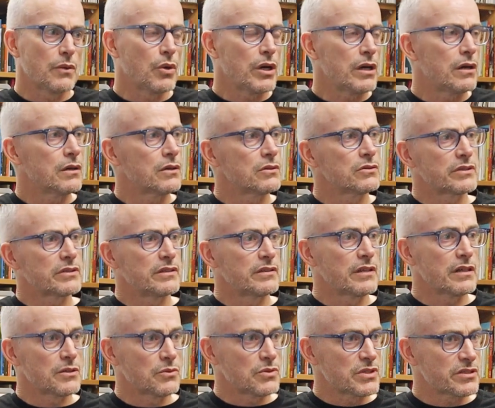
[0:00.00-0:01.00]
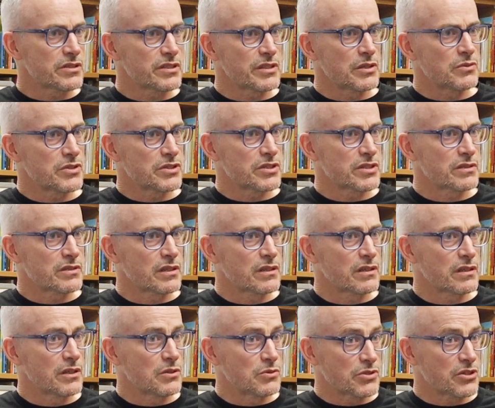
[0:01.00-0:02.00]
Well, no, it was
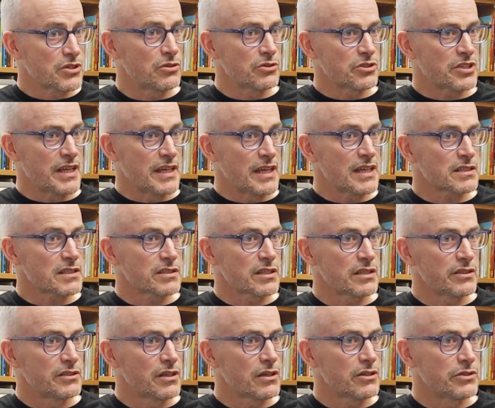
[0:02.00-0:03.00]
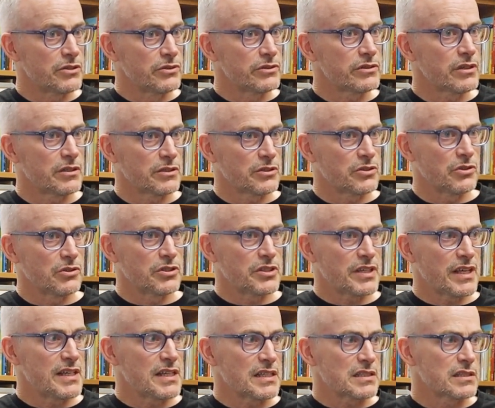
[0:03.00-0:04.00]
contacts. So known
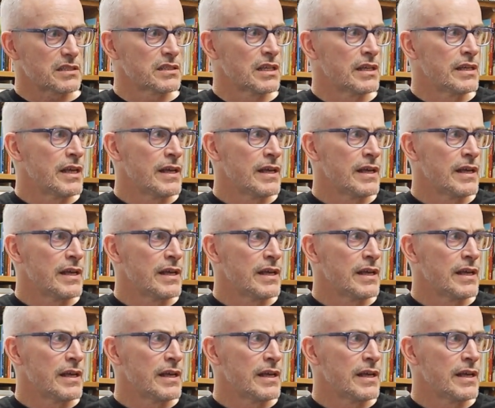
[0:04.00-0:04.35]
contacts.